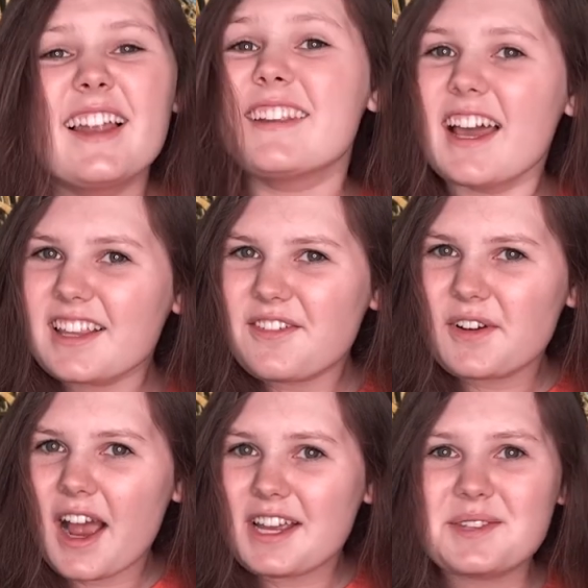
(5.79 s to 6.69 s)
Luckily
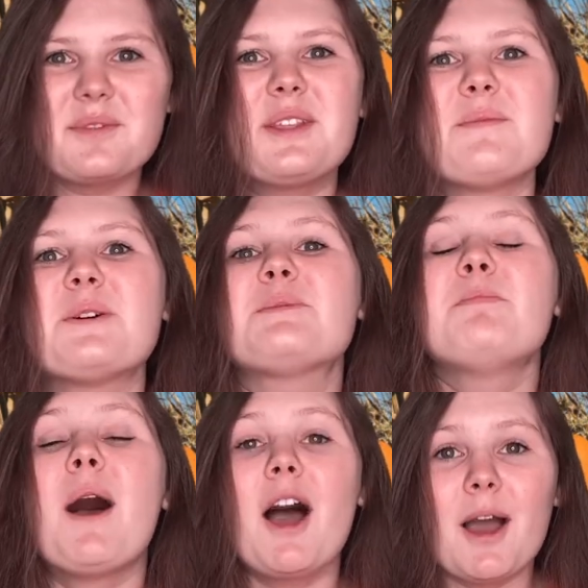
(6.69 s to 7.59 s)
for us, one of the most
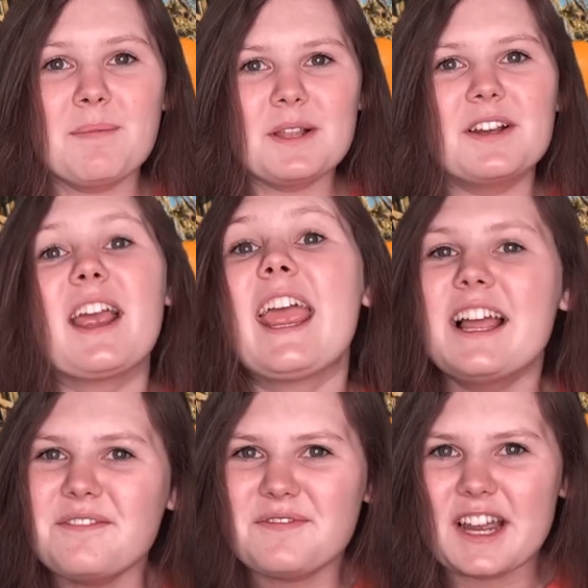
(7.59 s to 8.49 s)
popular
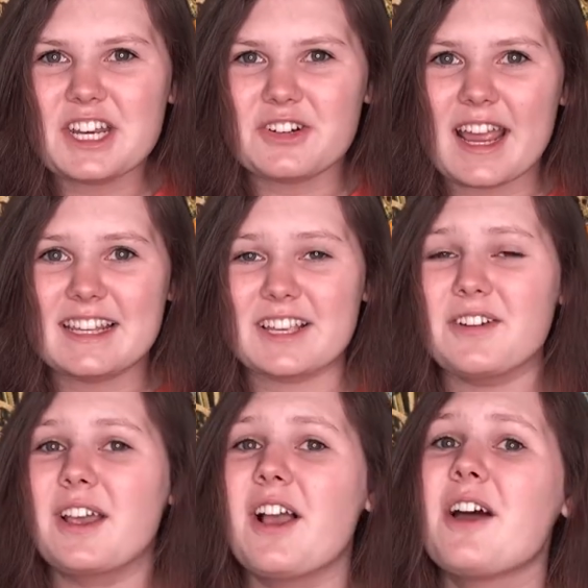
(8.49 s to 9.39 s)
and fun trends
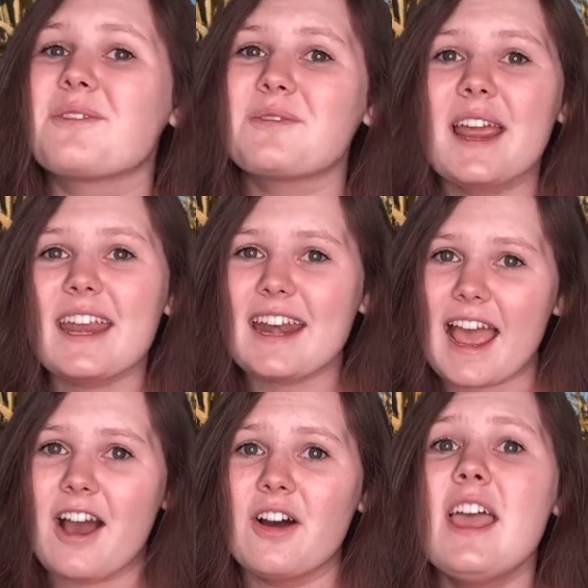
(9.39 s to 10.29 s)
going on right
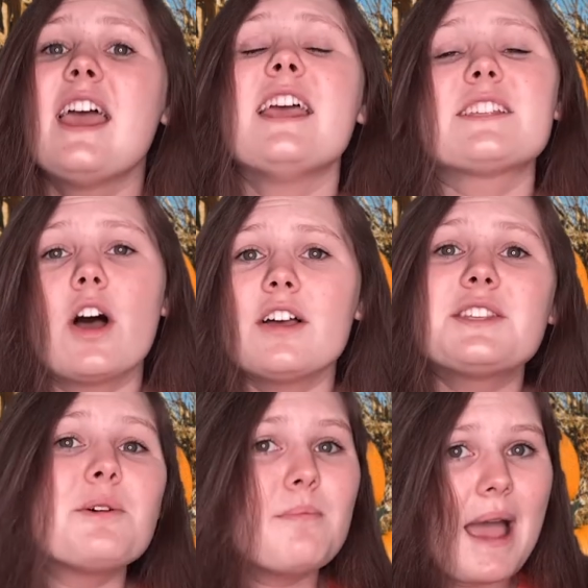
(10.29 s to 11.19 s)
now is
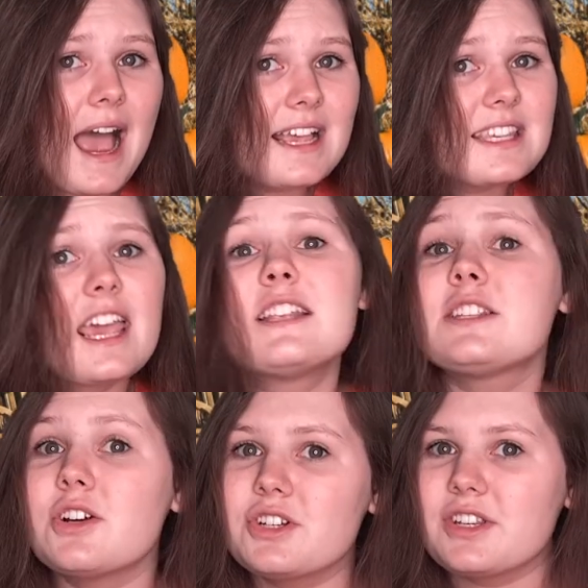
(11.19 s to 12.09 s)
also mask and
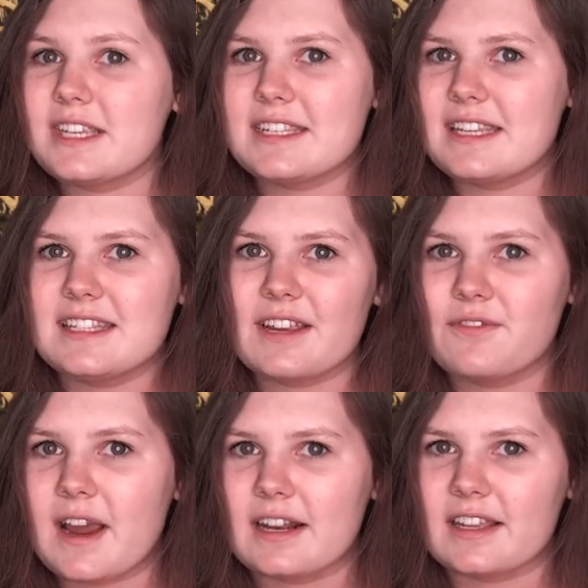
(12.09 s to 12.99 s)
social distancing
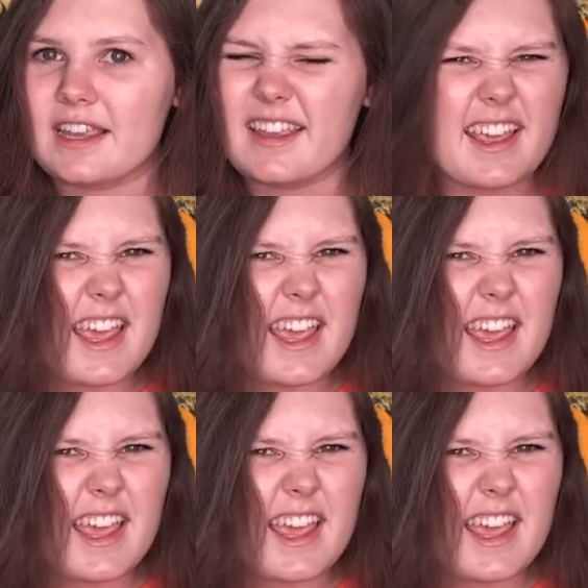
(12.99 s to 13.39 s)
friendly.